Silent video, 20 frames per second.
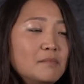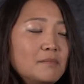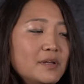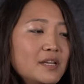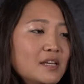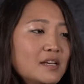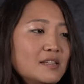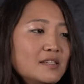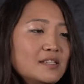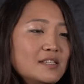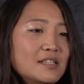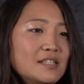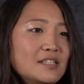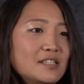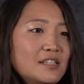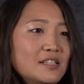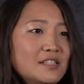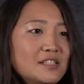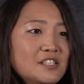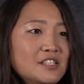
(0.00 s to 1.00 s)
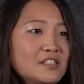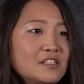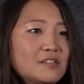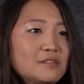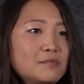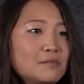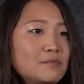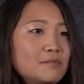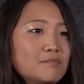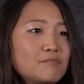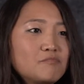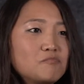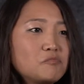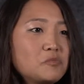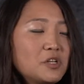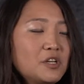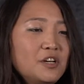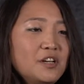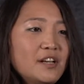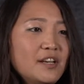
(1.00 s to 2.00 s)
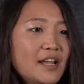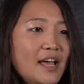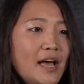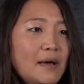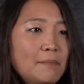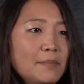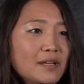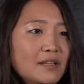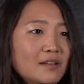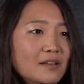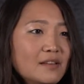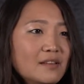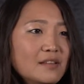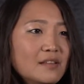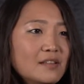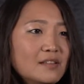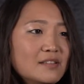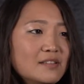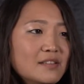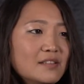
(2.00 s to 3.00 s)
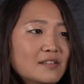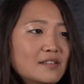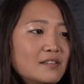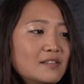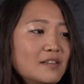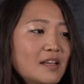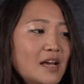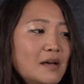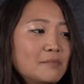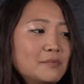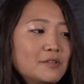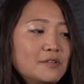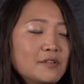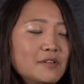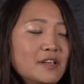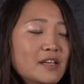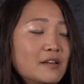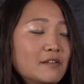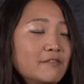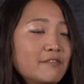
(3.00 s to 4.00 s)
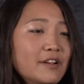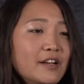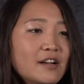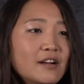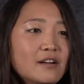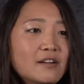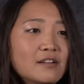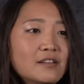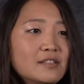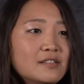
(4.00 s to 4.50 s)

because this just couldn't happen. This is absolutely unfair.